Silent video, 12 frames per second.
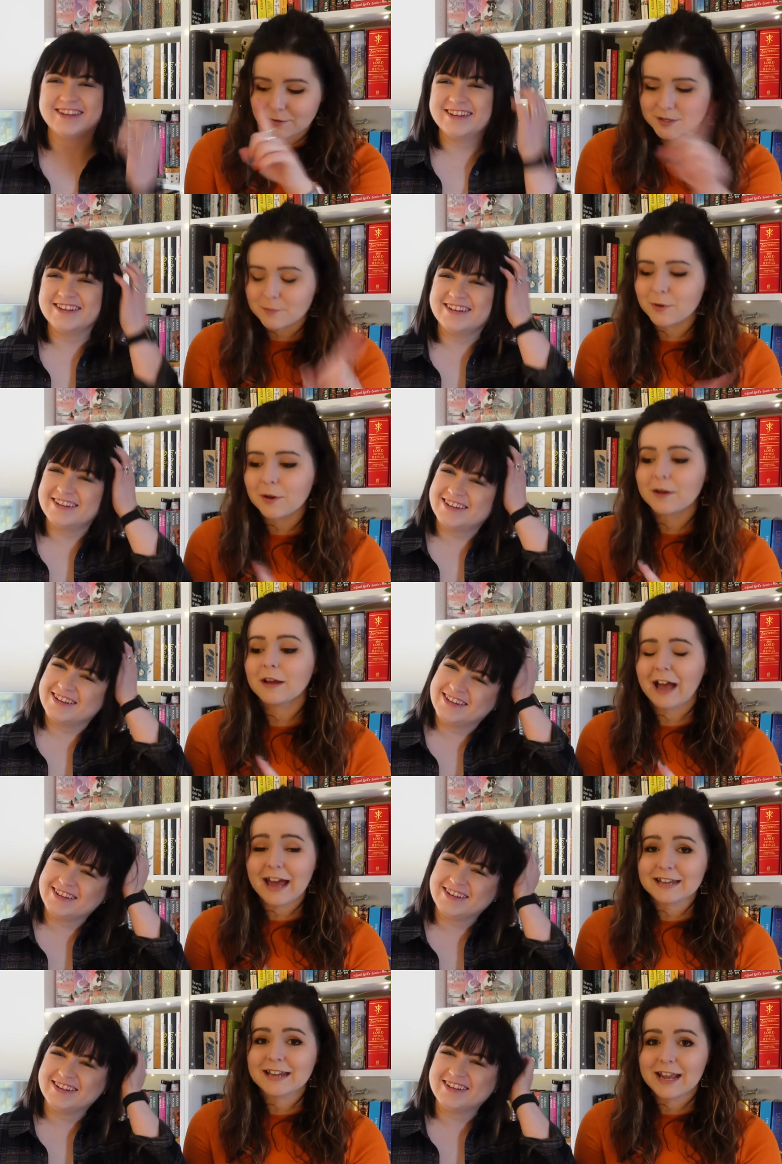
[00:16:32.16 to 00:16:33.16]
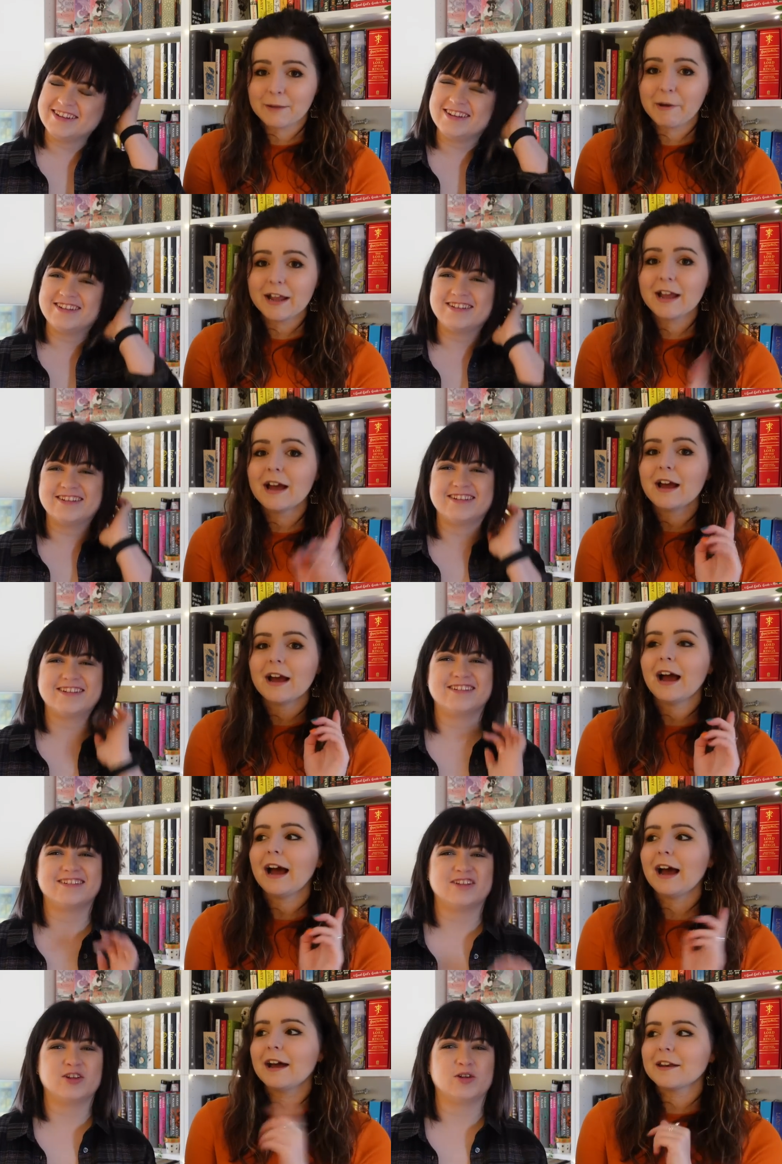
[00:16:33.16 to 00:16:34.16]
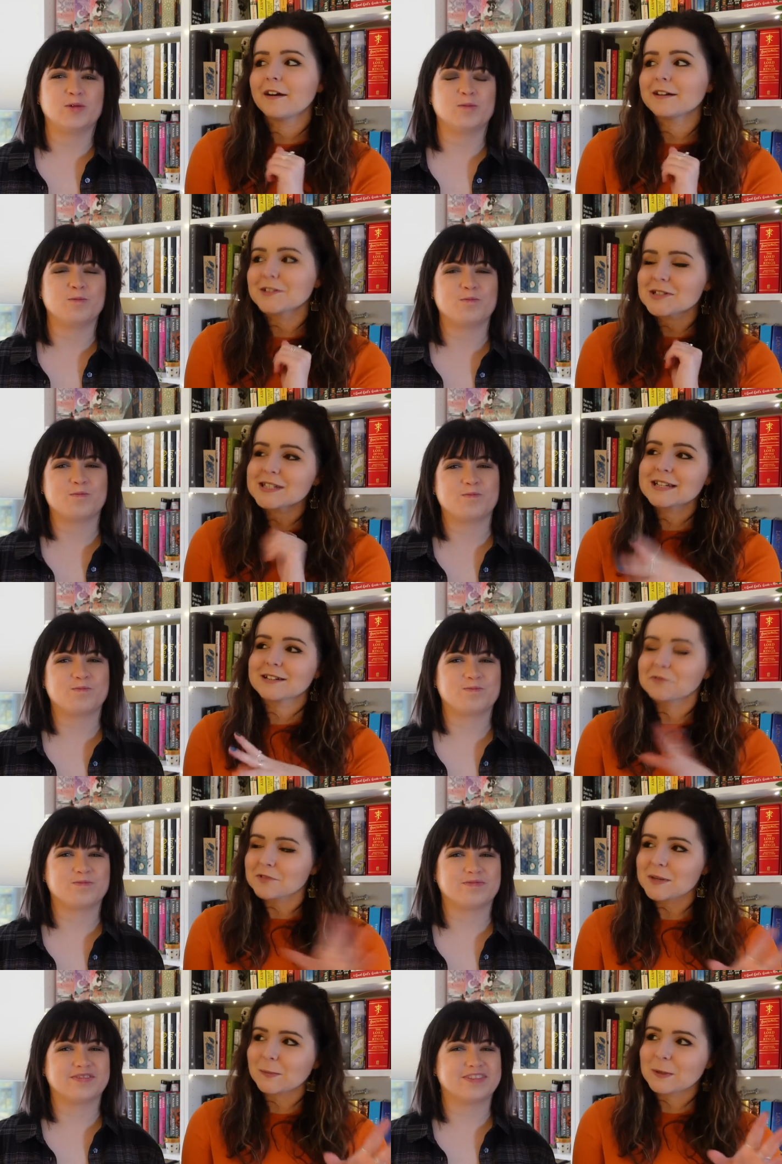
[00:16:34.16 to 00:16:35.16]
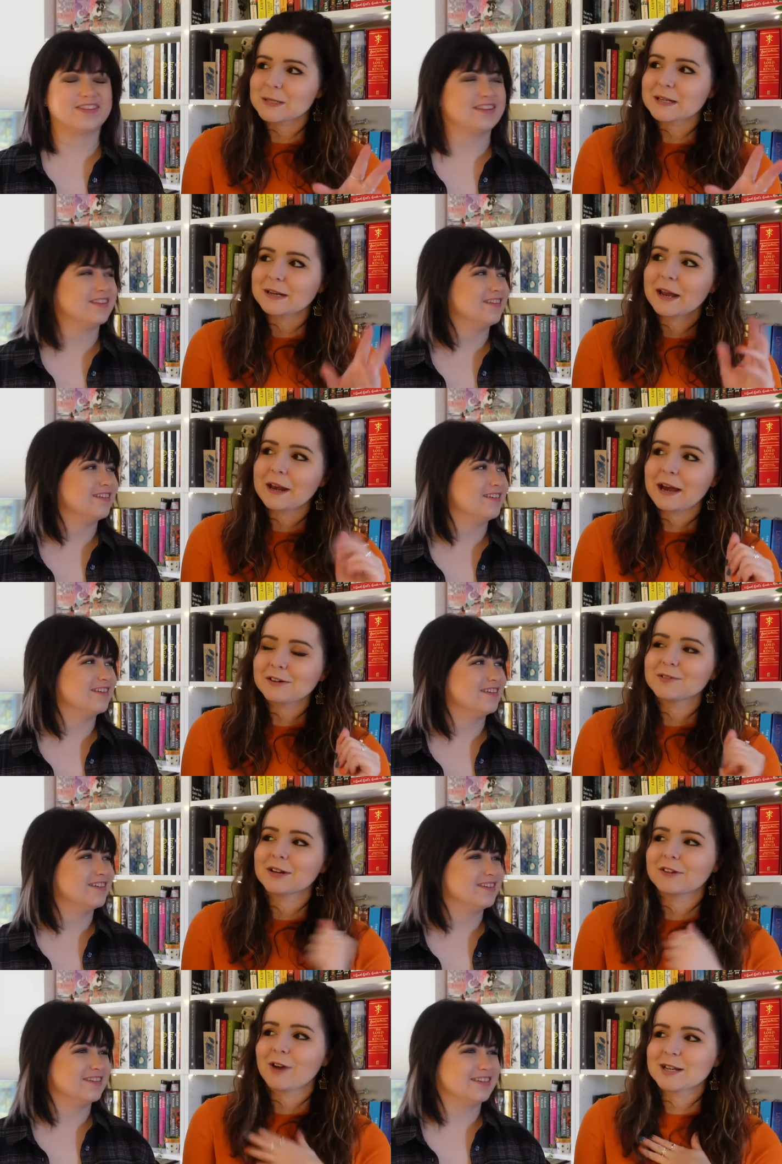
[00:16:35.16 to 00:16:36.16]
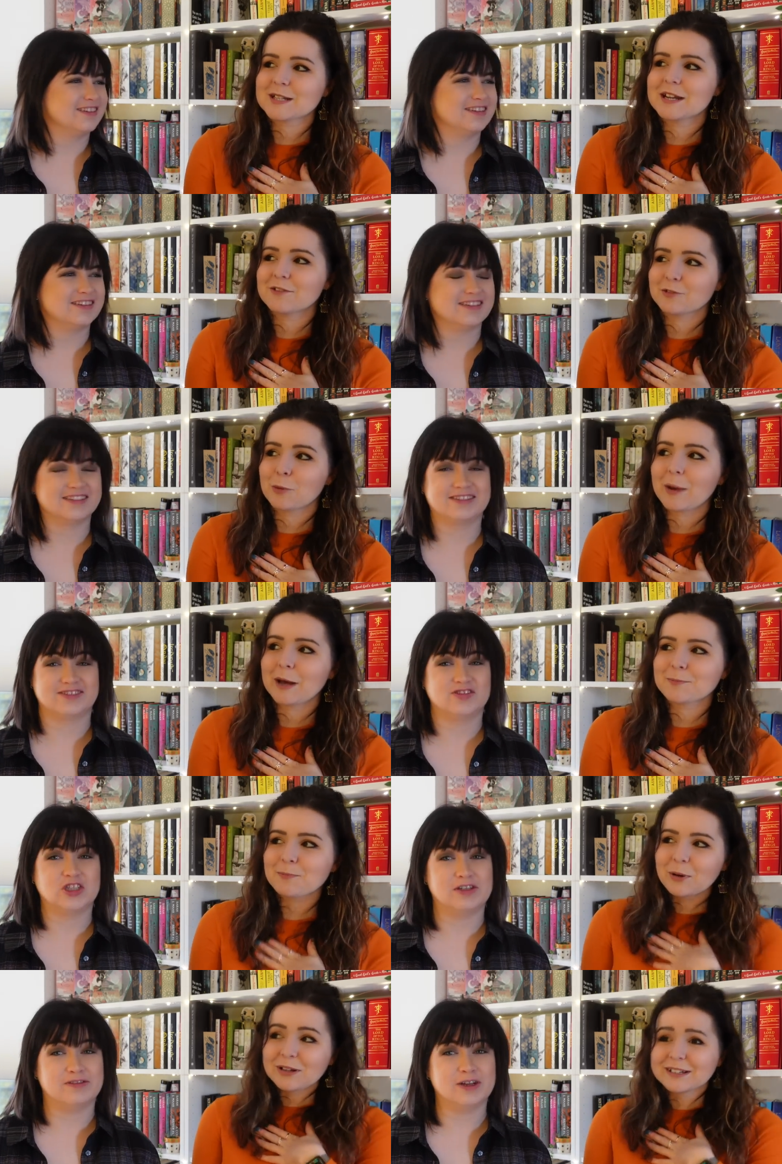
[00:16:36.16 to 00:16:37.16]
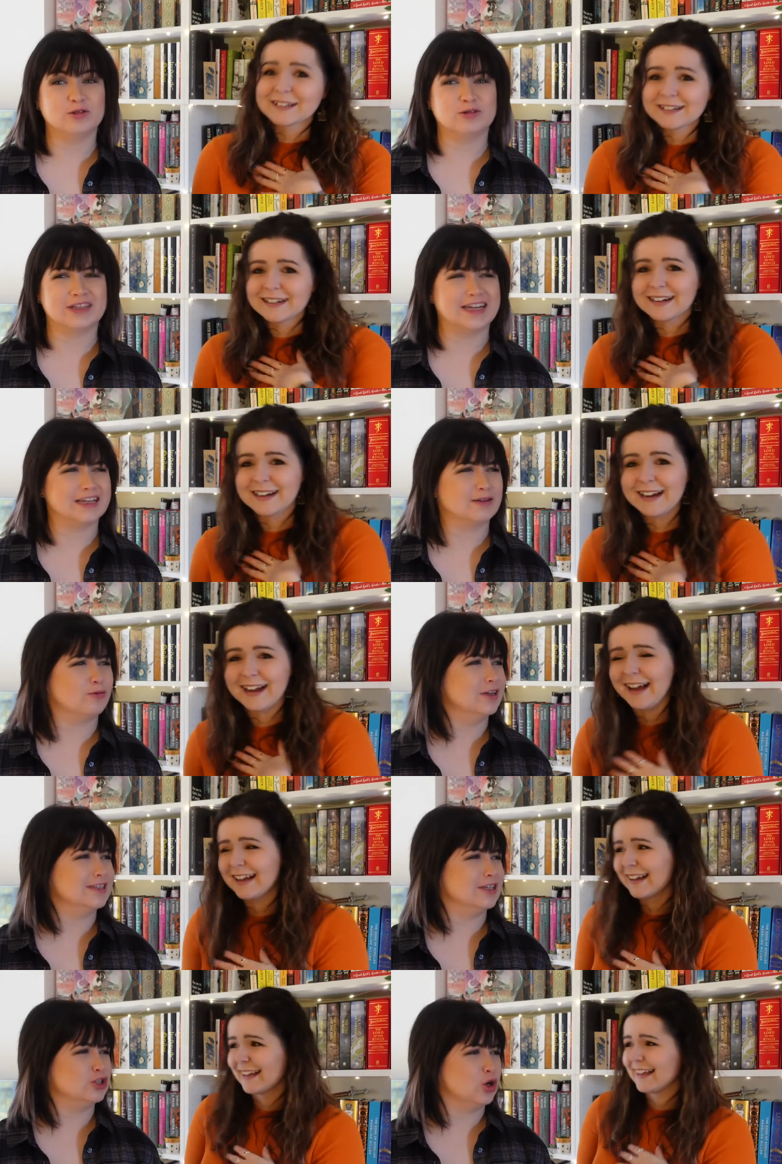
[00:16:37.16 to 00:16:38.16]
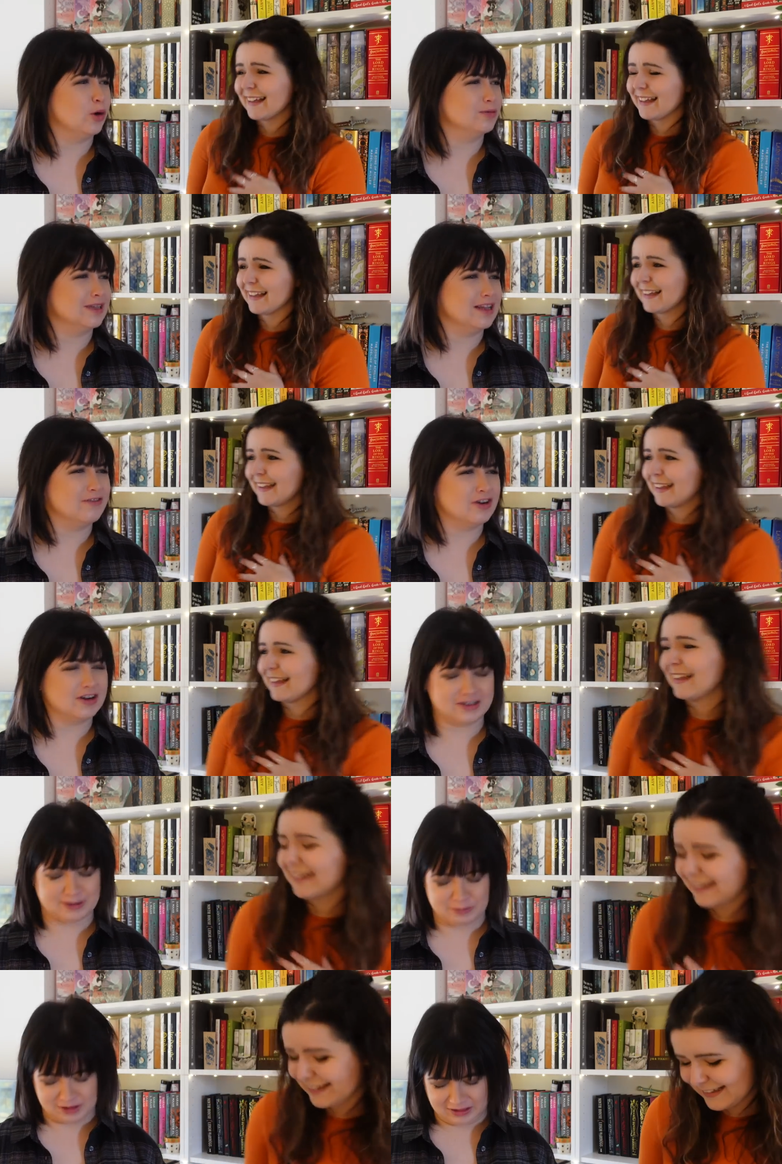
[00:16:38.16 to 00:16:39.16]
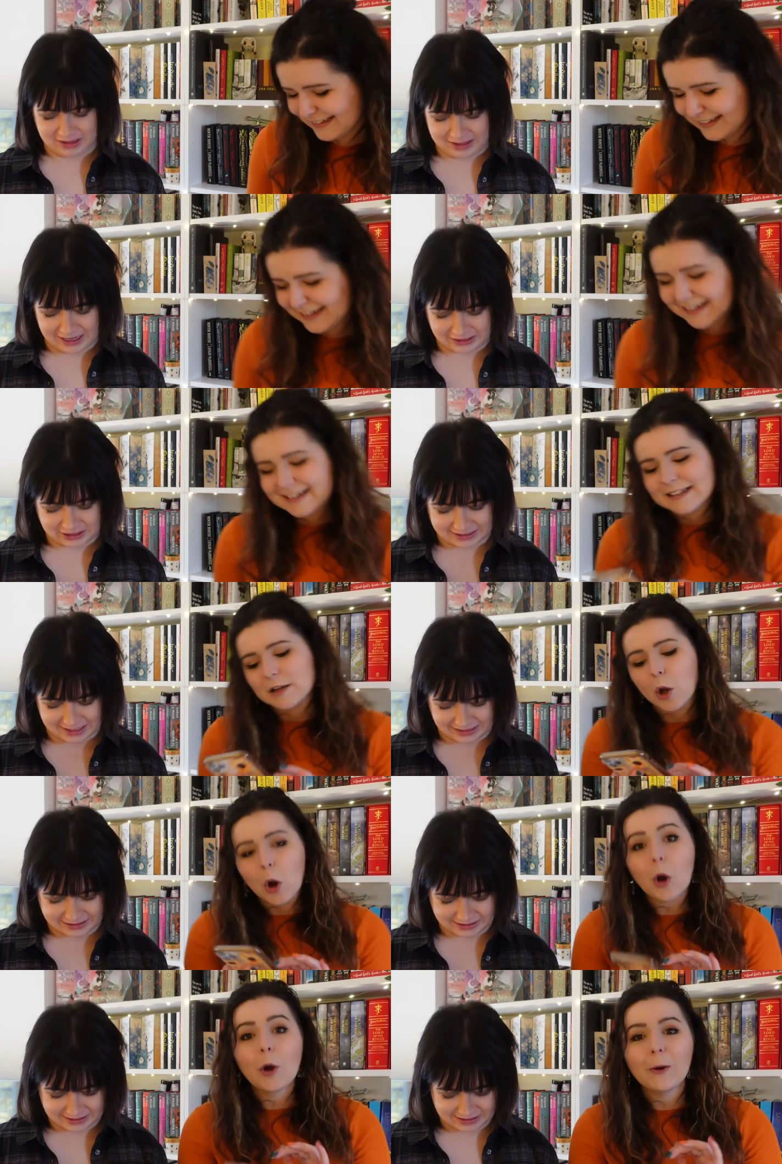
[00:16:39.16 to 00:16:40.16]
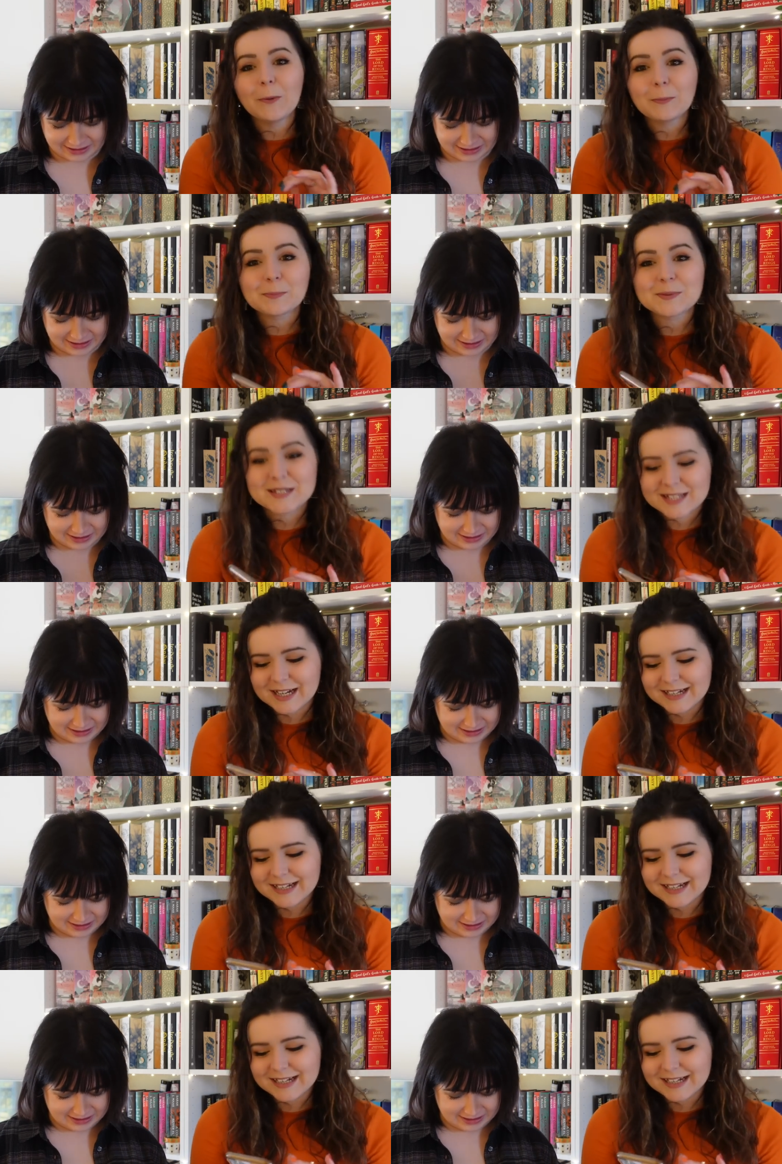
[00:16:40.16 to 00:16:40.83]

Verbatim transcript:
Speaker 1: was going to put and Amy and I just didn't for some reason, and now I really regret it and feel bad. She feels like
Speaker 2: what is it, chopped liver or something like that? She said. Oops.